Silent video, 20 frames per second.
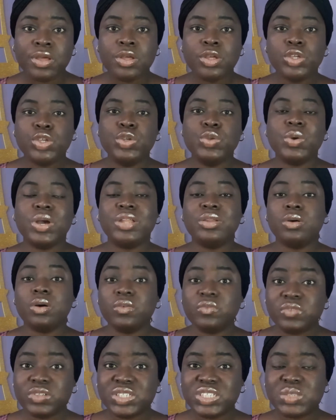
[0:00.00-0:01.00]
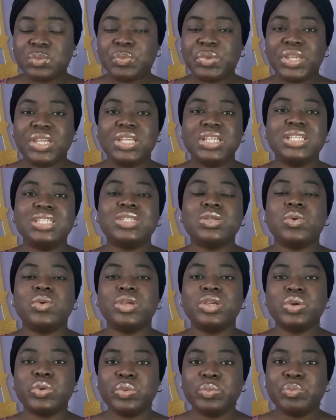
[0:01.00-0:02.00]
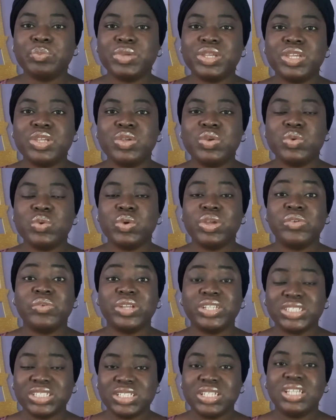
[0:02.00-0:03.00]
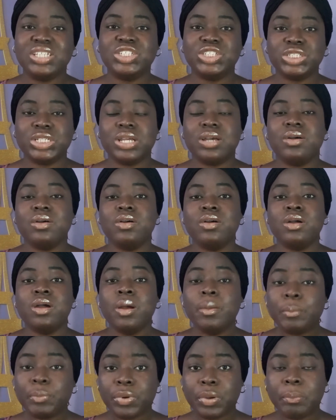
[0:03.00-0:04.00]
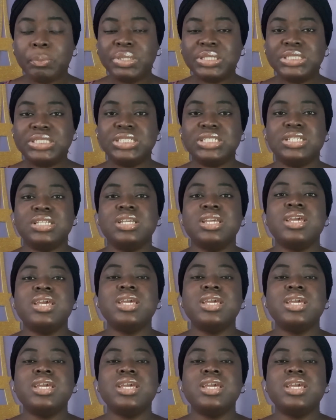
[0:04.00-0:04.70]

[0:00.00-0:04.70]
an office space, or it could be, a residential property.